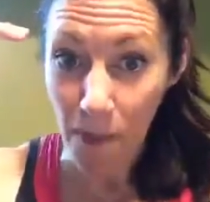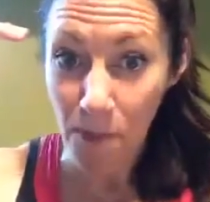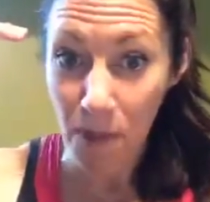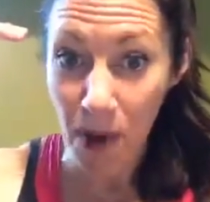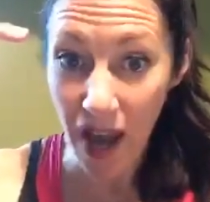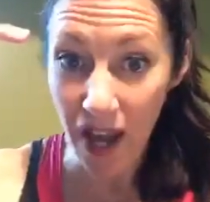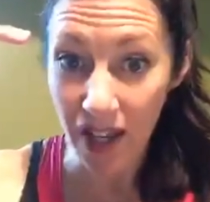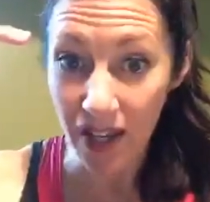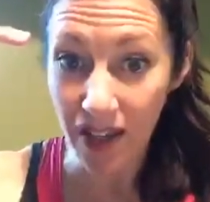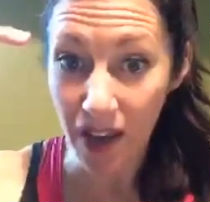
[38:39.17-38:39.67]

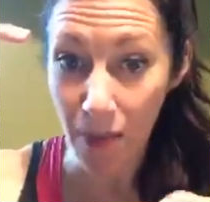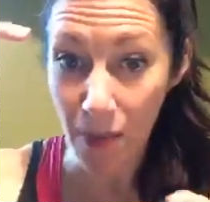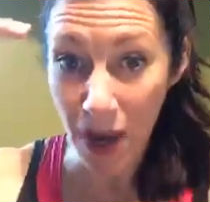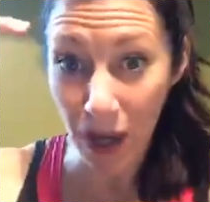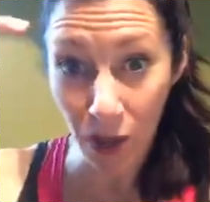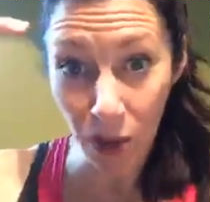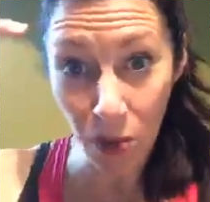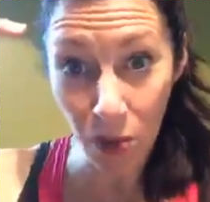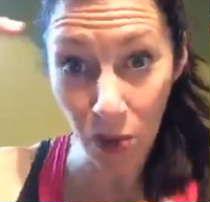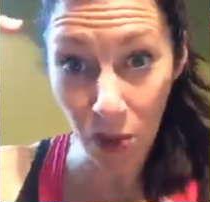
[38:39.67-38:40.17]
but about
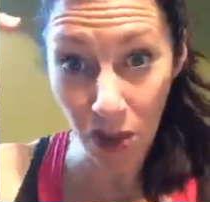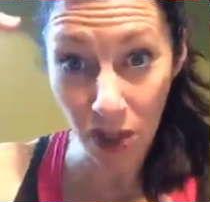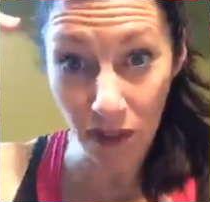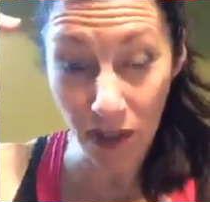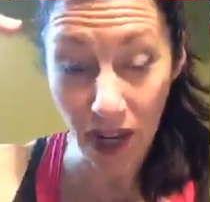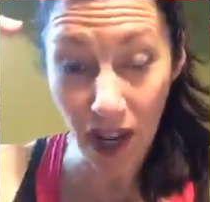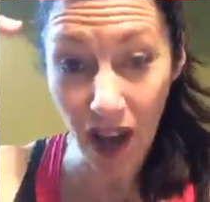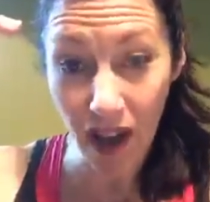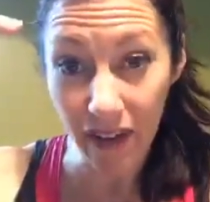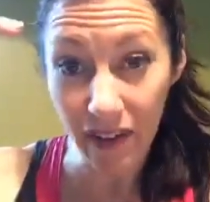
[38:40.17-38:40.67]
a quarter of
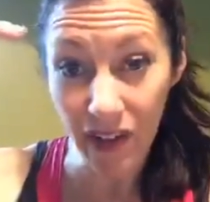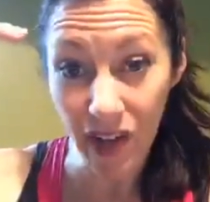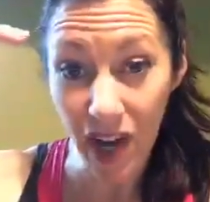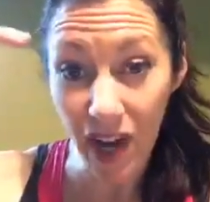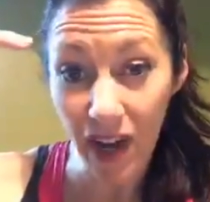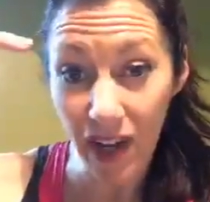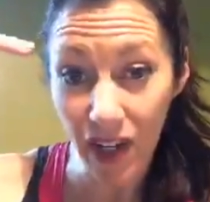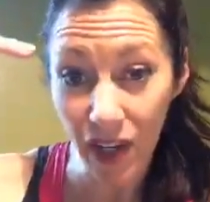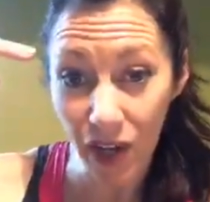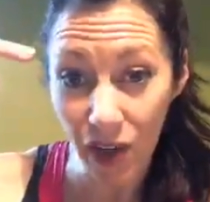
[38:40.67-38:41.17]
an
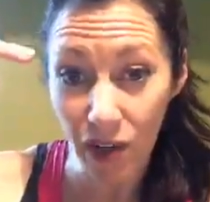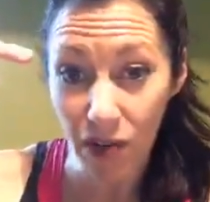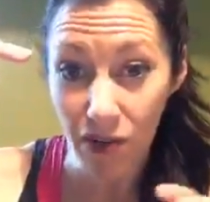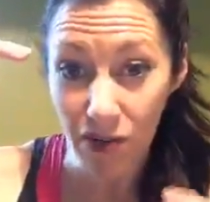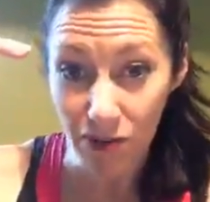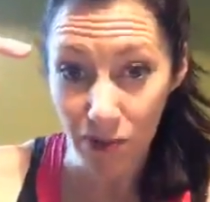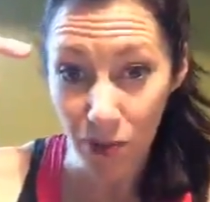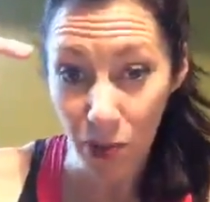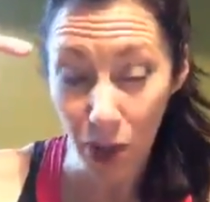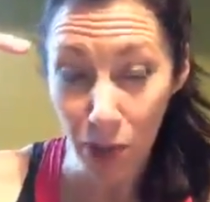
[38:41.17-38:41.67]
avocado
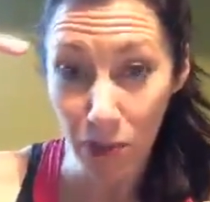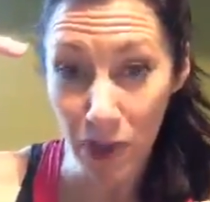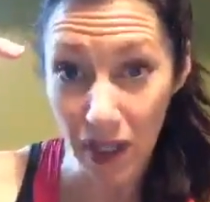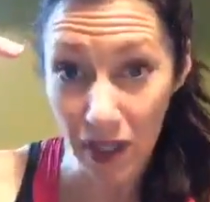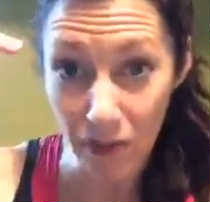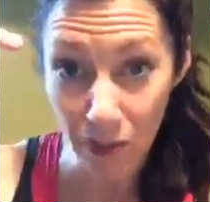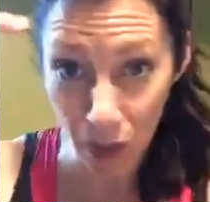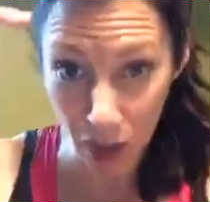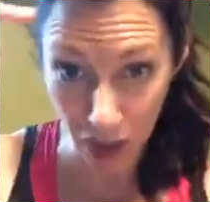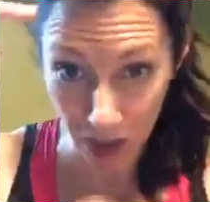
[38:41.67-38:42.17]
per
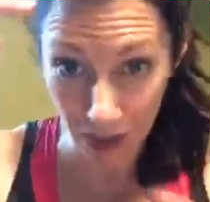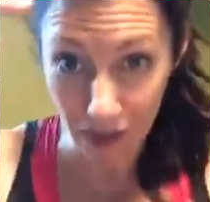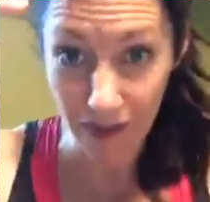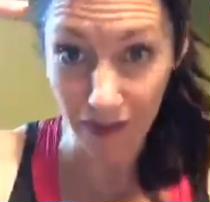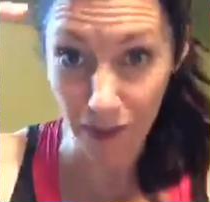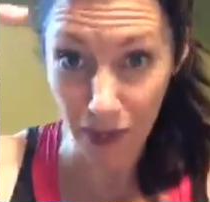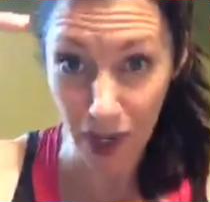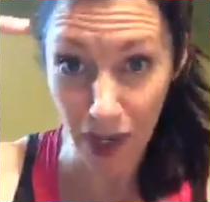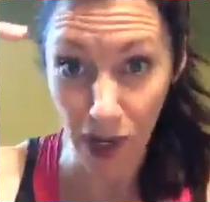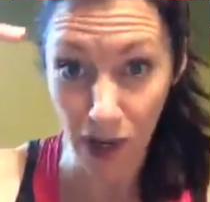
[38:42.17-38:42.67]

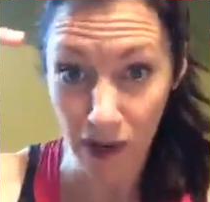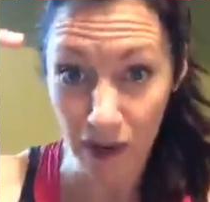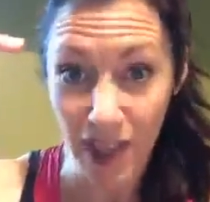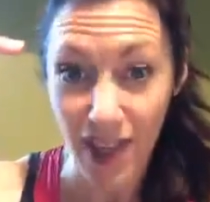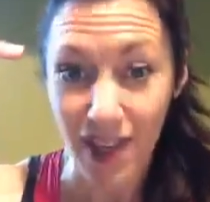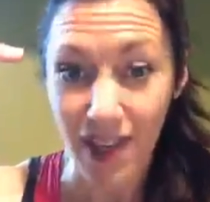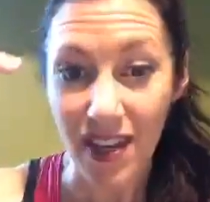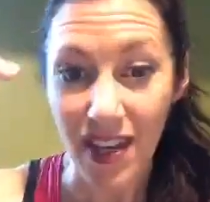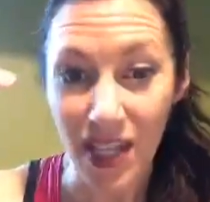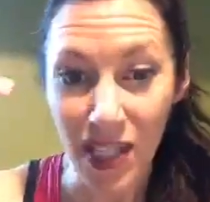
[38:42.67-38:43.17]
meal
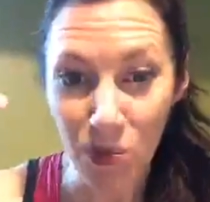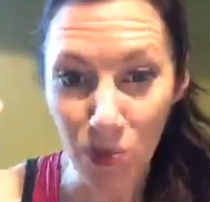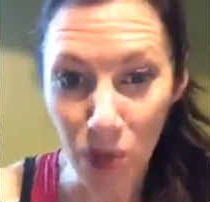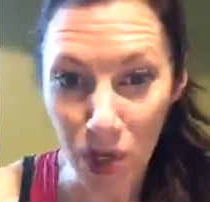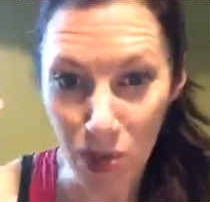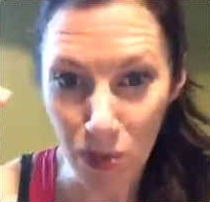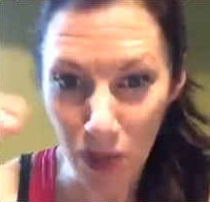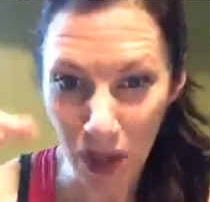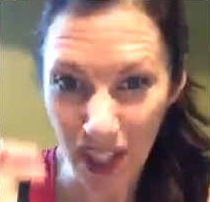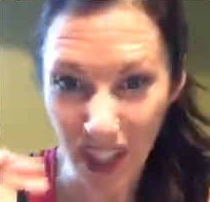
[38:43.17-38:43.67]
is where
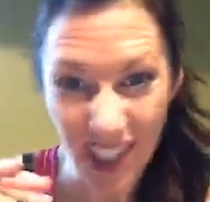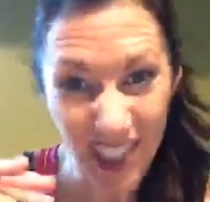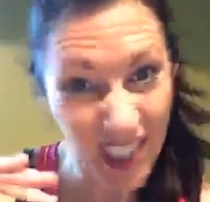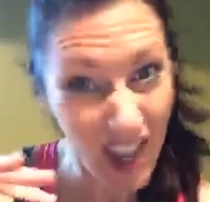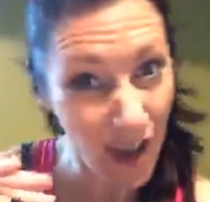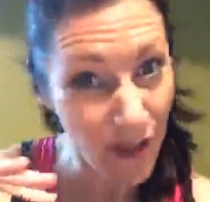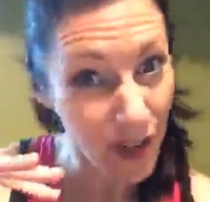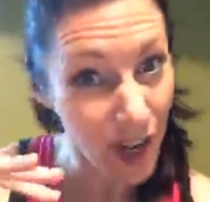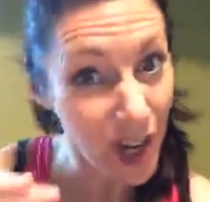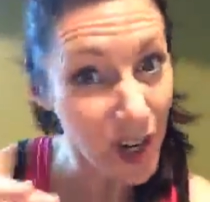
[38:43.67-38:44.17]
you want it, because
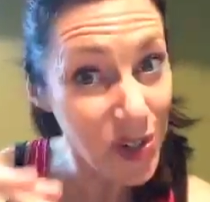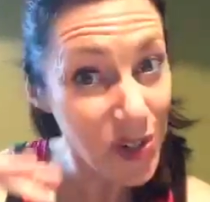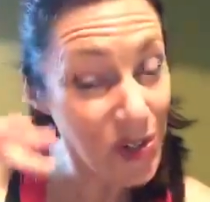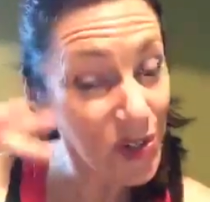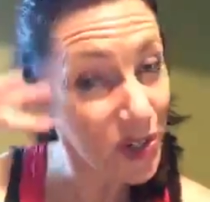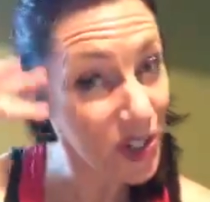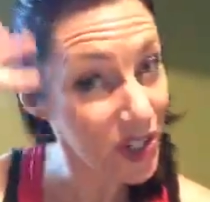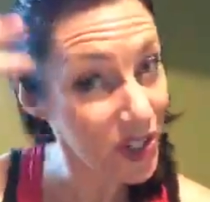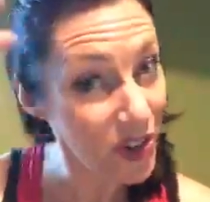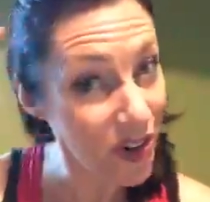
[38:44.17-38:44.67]
avocados you
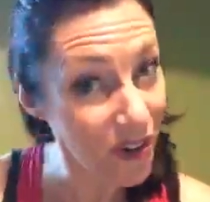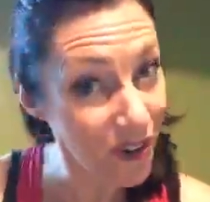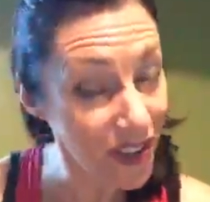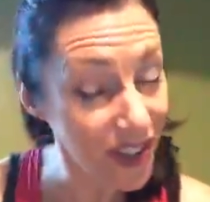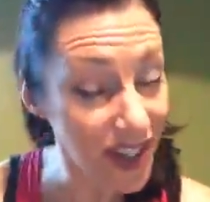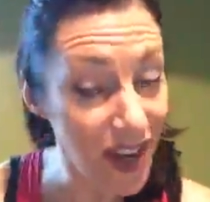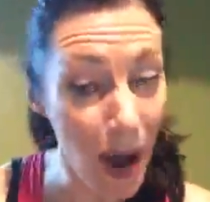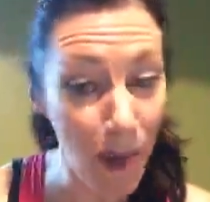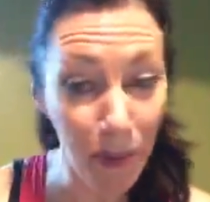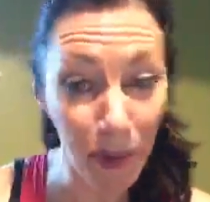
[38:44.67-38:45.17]
can go over the
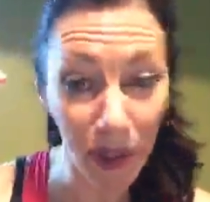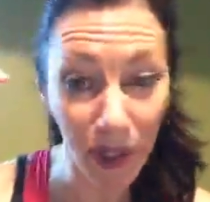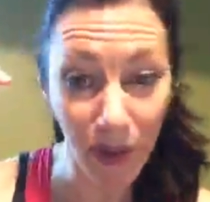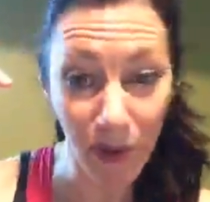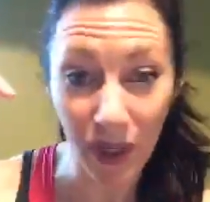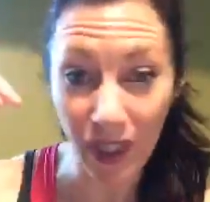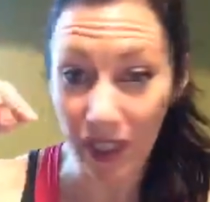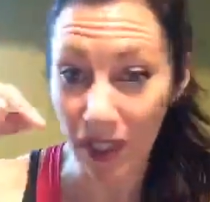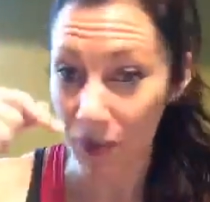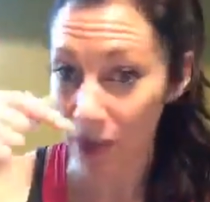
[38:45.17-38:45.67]
top really
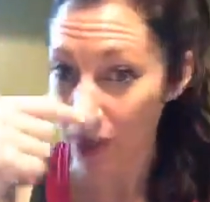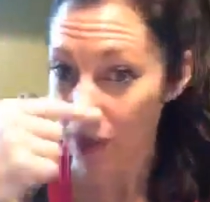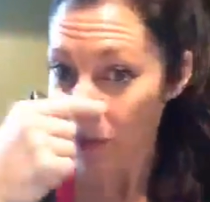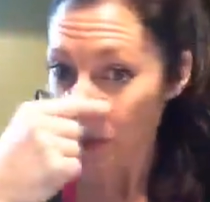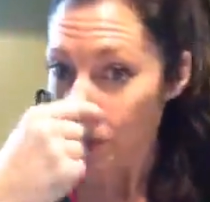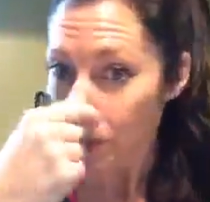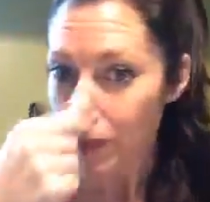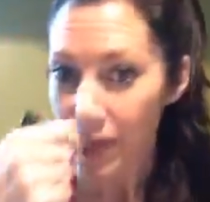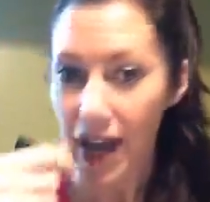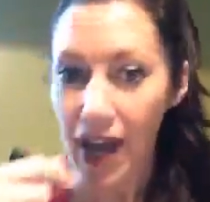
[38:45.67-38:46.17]
quickly with.
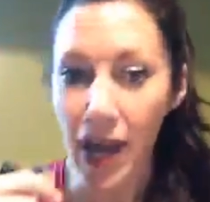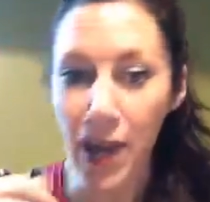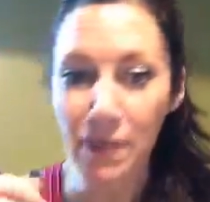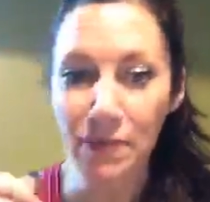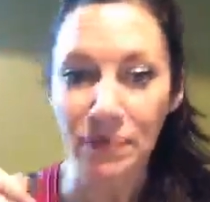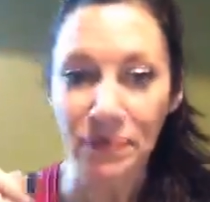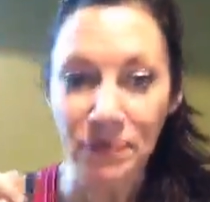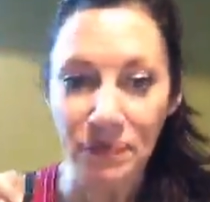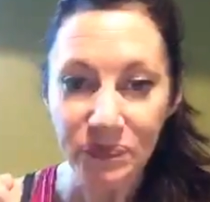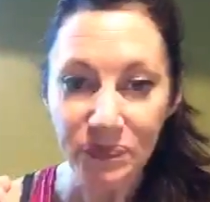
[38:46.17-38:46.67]

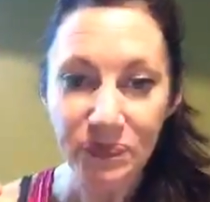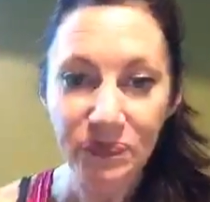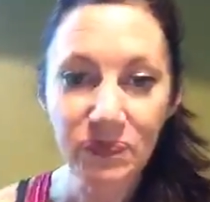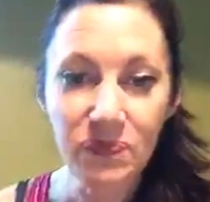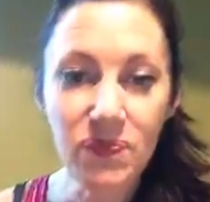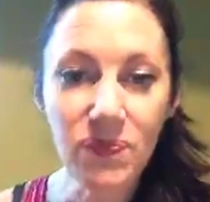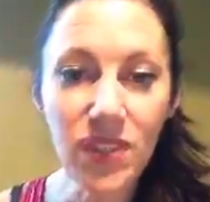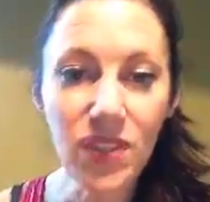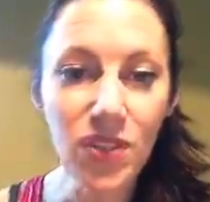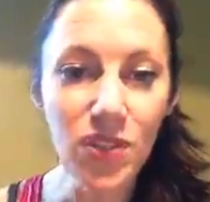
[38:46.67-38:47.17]

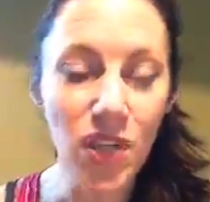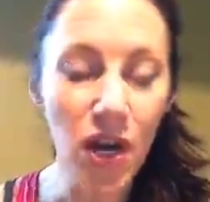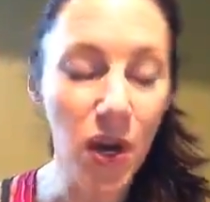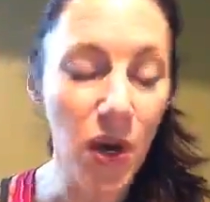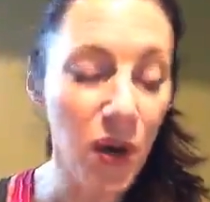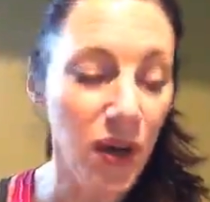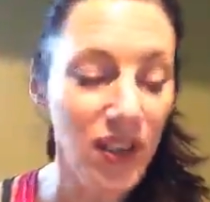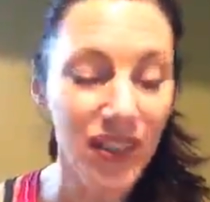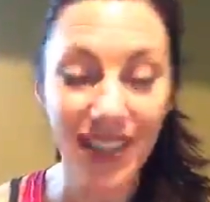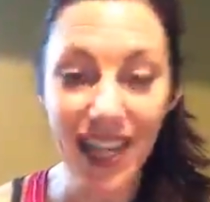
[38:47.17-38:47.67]

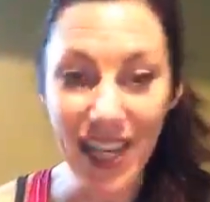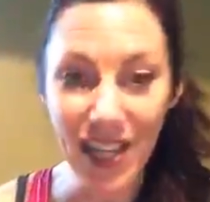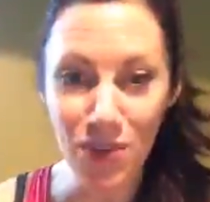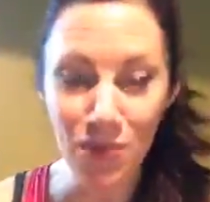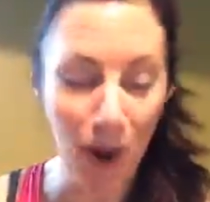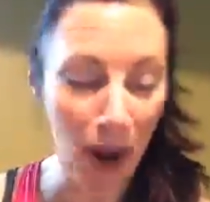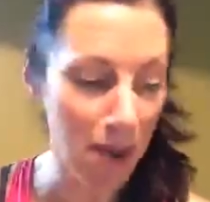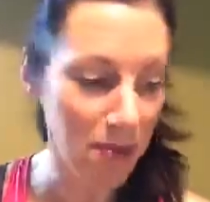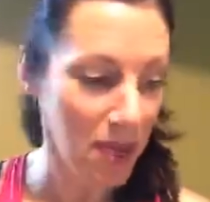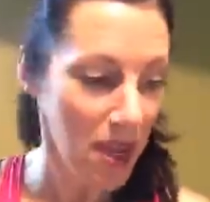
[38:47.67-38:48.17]
So, thank you,
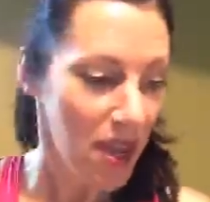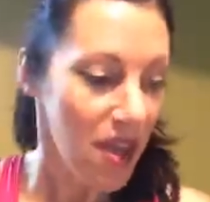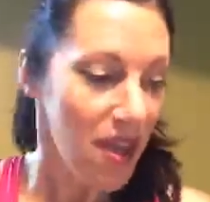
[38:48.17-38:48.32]
Barb.